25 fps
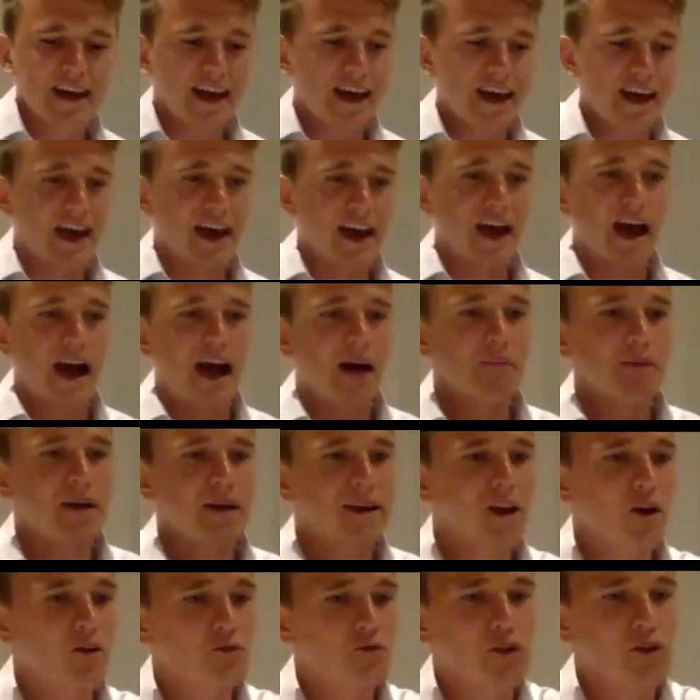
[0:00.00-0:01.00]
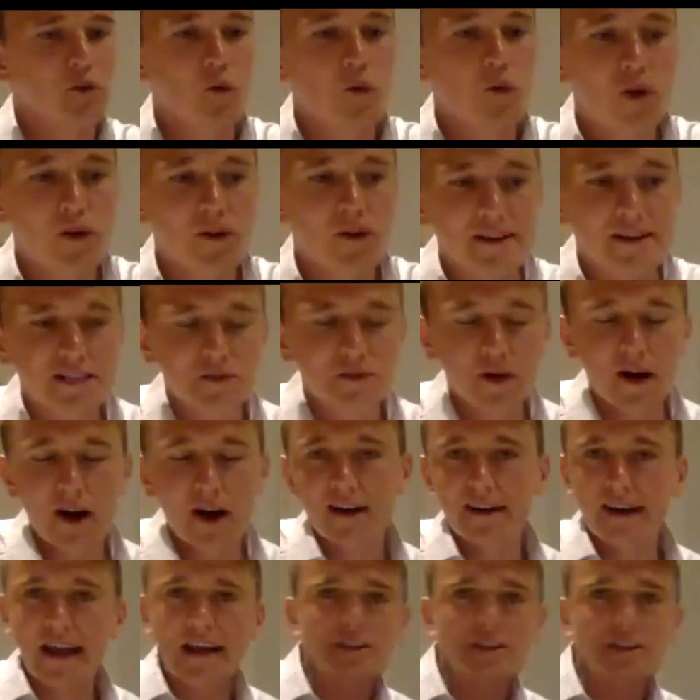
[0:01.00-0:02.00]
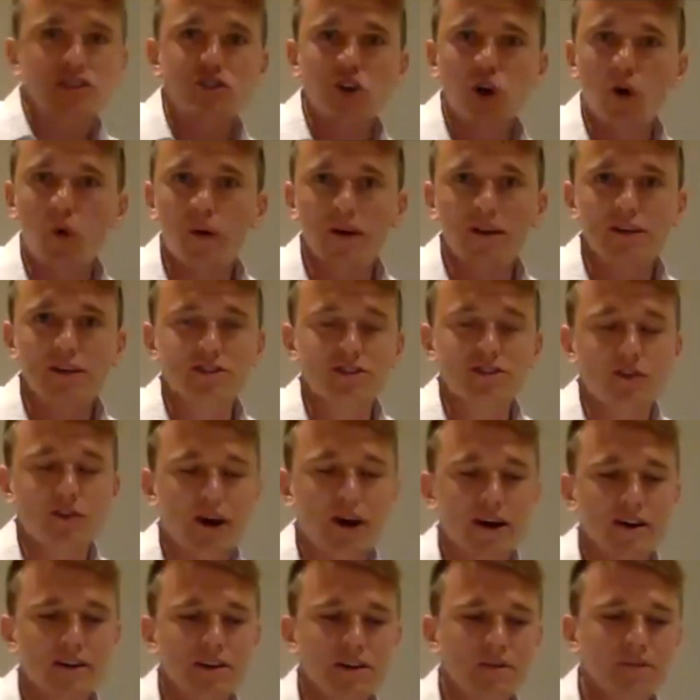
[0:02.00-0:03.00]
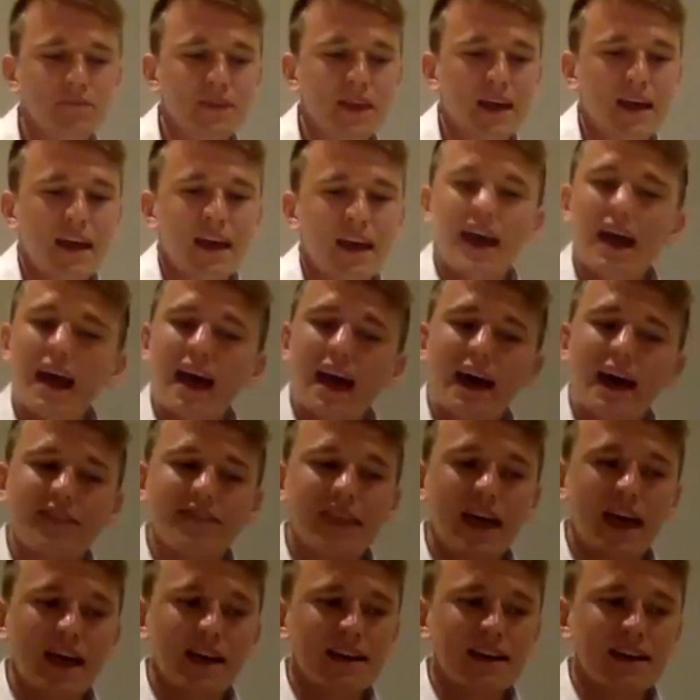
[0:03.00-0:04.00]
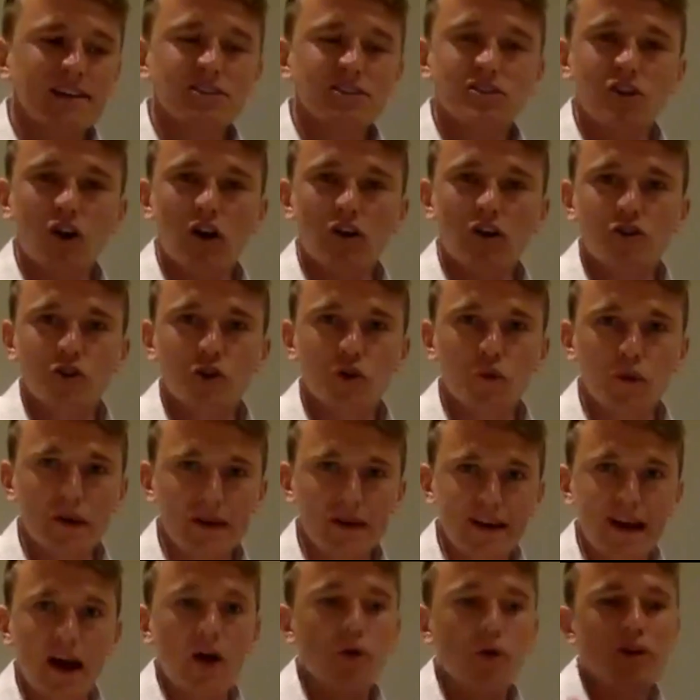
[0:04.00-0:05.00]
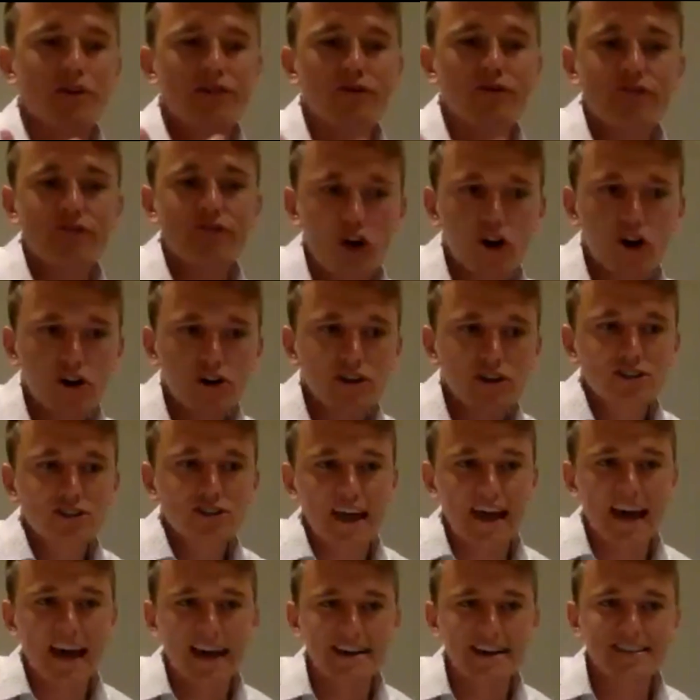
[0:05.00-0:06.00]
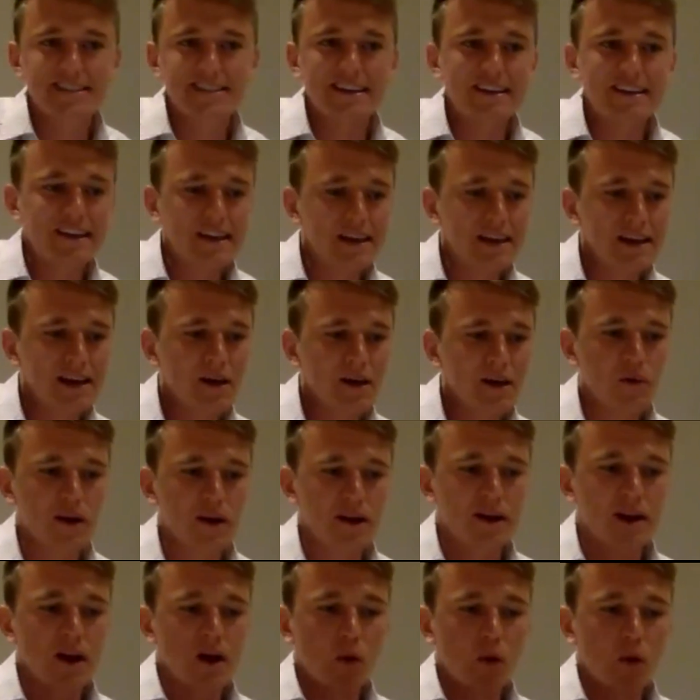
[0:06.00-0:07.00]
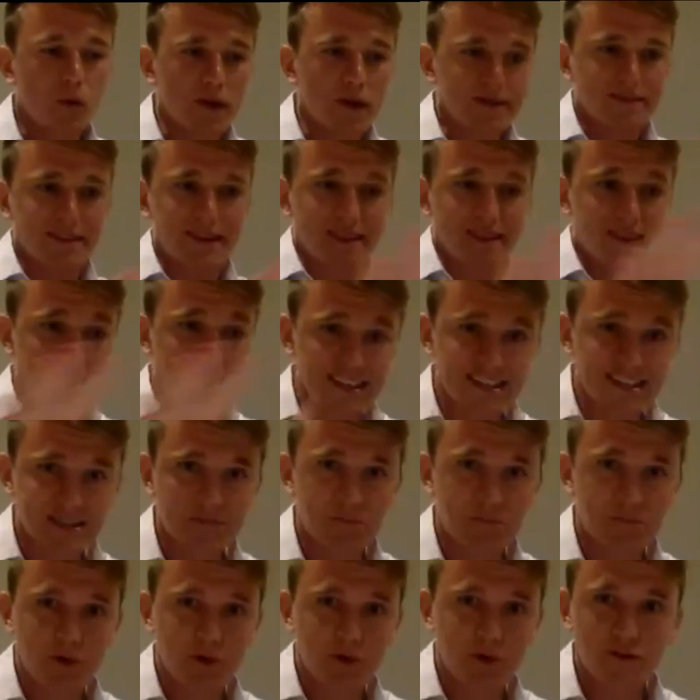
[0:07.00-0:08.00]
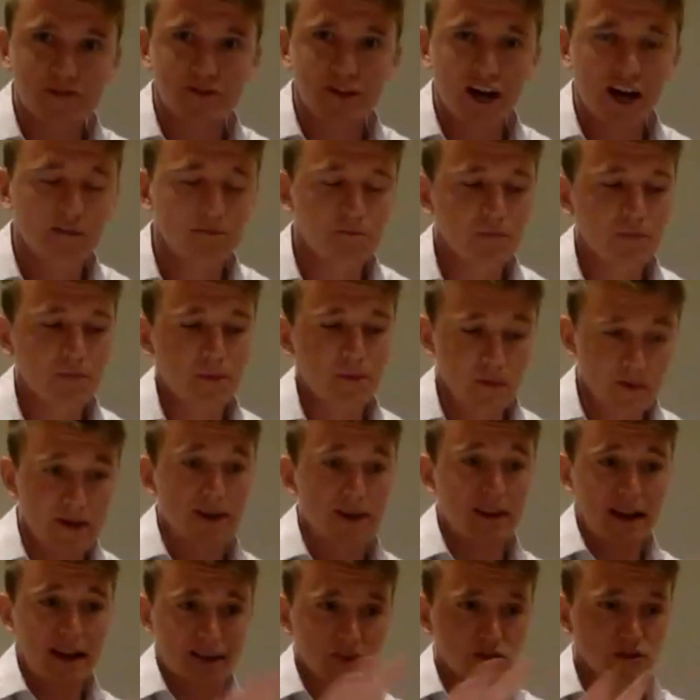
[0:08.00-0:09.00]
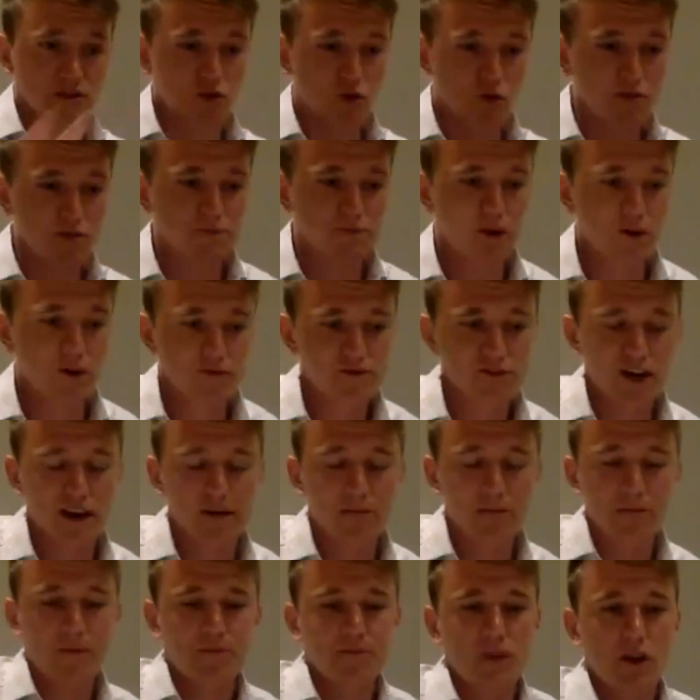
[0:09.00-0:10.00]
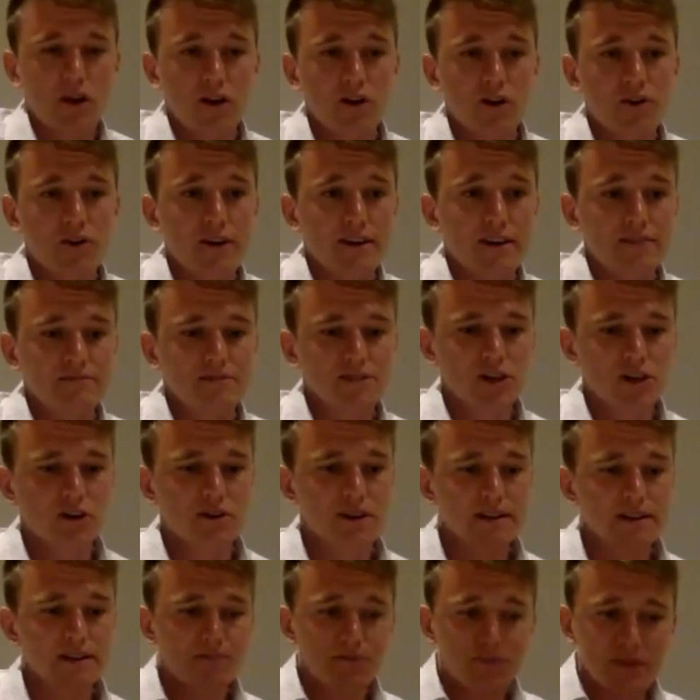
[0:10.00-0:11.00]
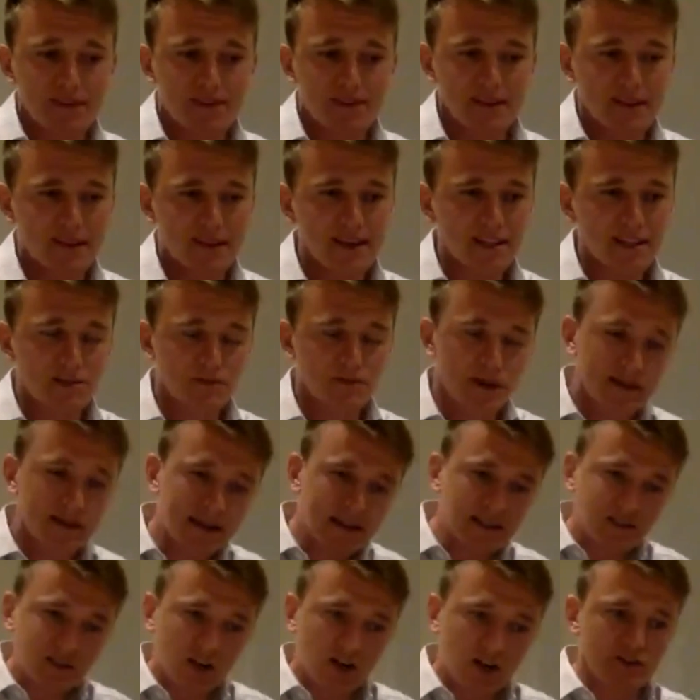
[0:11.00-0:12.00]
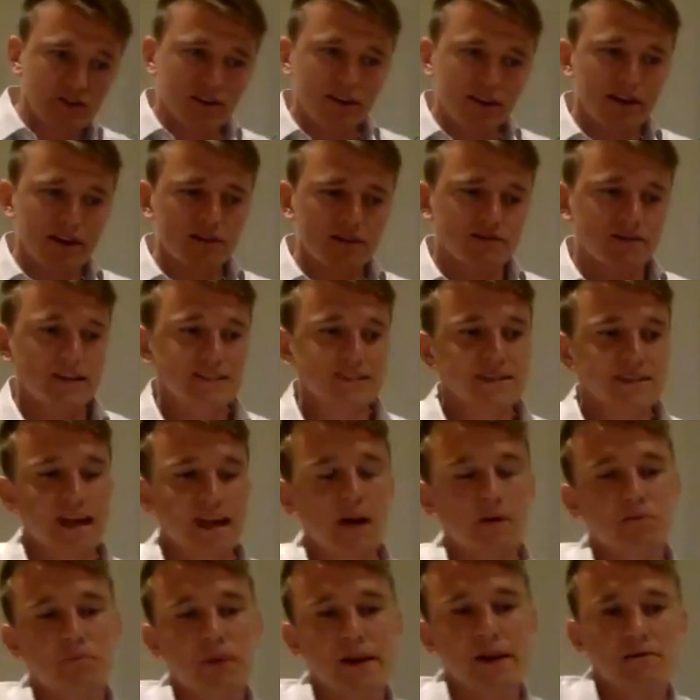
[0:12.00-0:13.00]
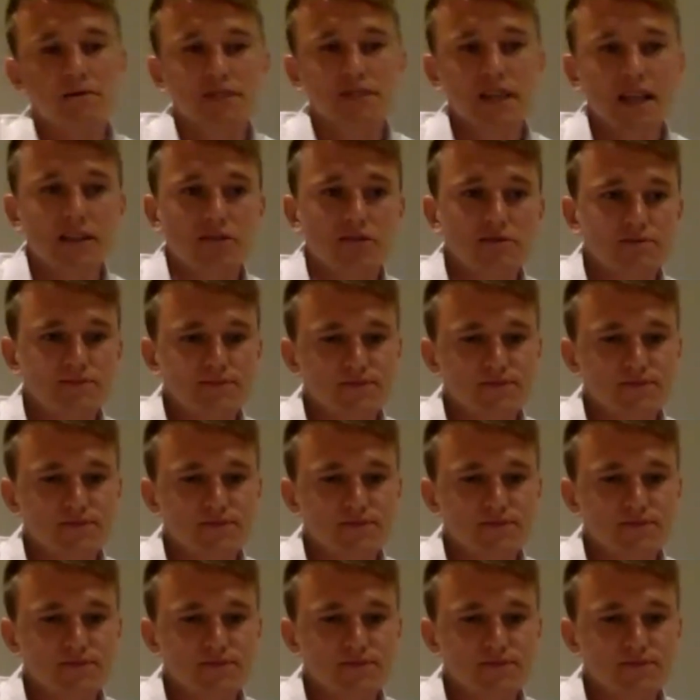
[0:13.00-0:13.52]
how many of the orange one, and so on and so on. And then they start doing reverse engineering with this prototype, like Strawbees prototype already. So they take this one and start testing out by themselves.